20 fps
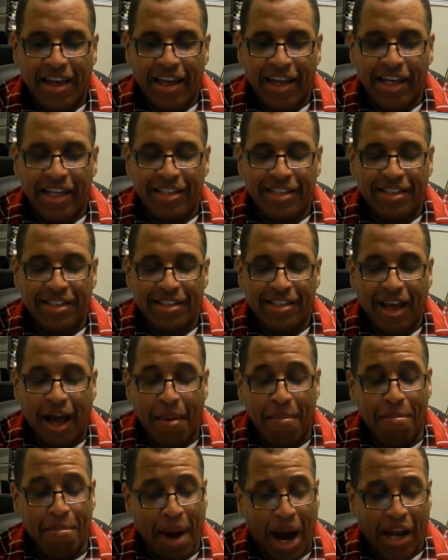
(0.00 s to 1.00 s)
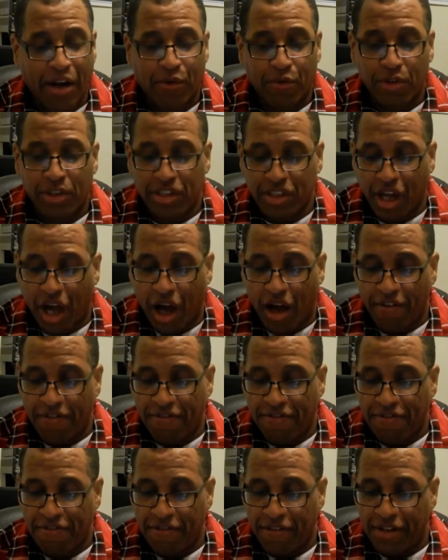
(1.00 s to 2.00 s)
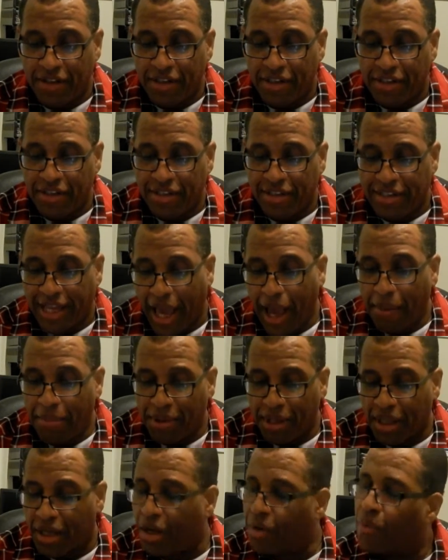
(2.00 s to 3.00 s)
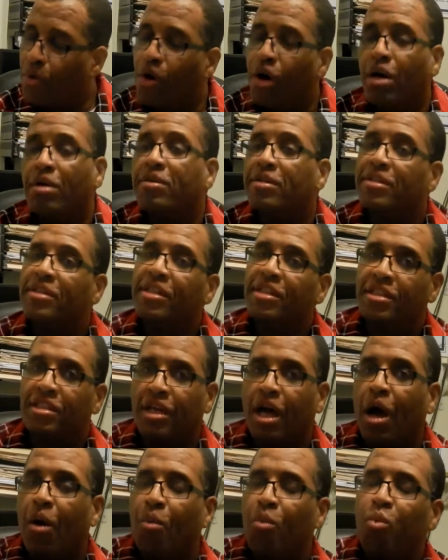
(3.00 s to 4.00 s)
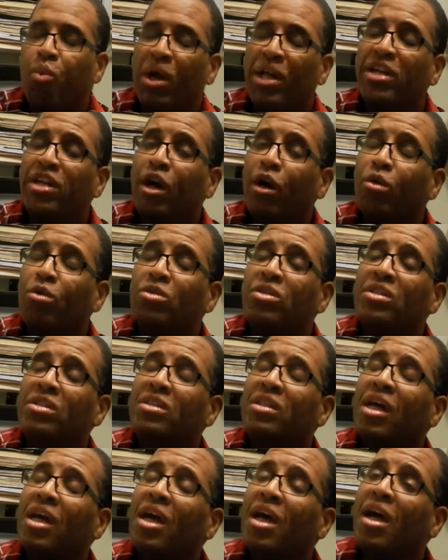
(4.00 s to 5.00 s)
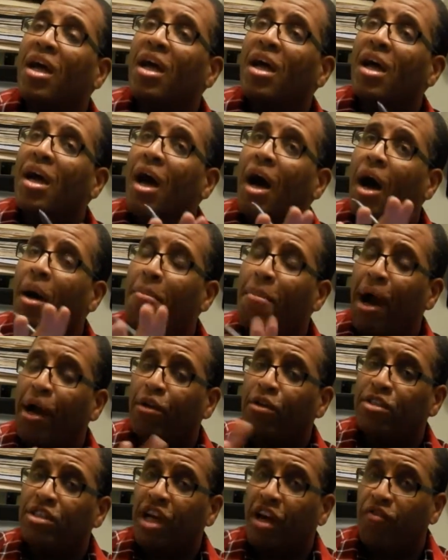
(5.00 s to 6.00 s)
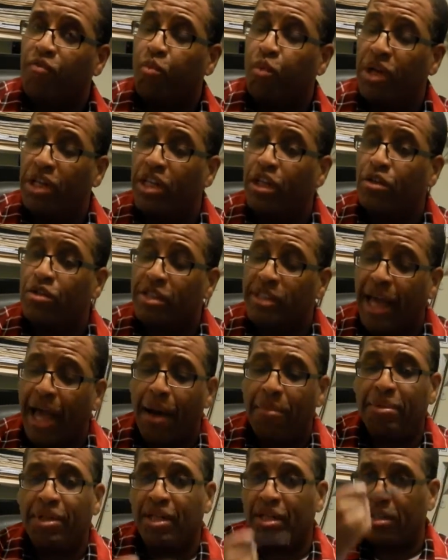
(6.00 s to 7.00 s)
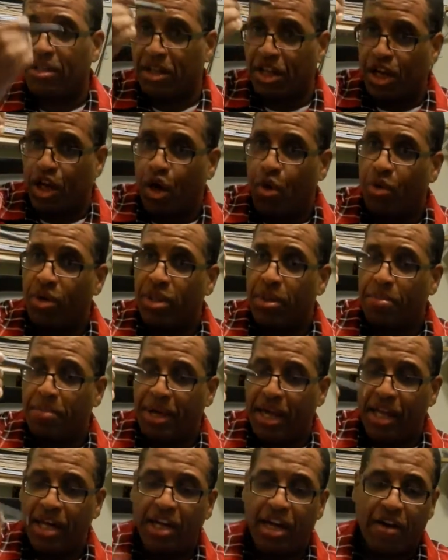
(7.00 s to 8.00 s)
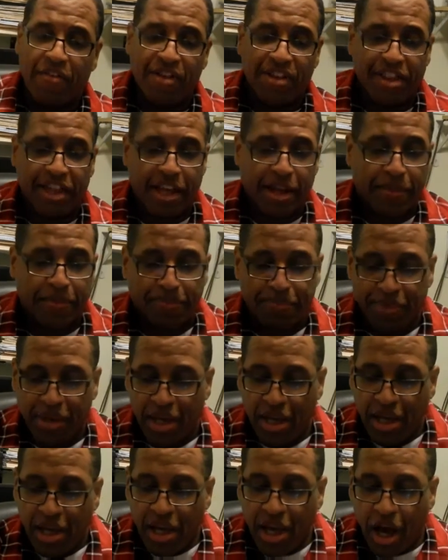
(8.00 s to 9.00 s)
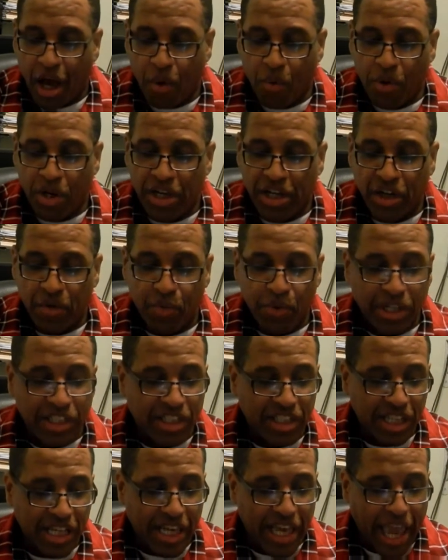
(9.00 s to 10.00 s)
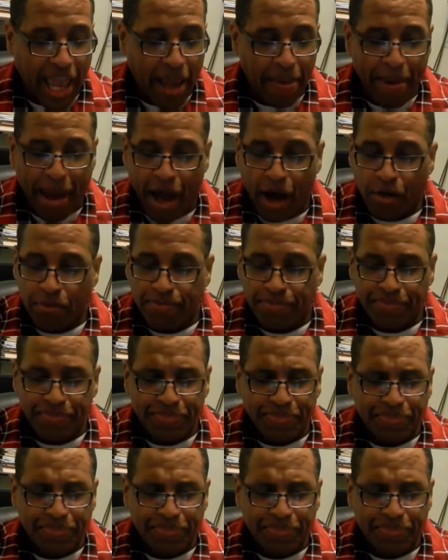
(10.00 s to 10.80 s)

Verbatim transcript: it's a Microsoft tablet. Well, it's a Windows, a Microsoft Windows tablet, you know, with a pen and everything. Uh, when it originally came out,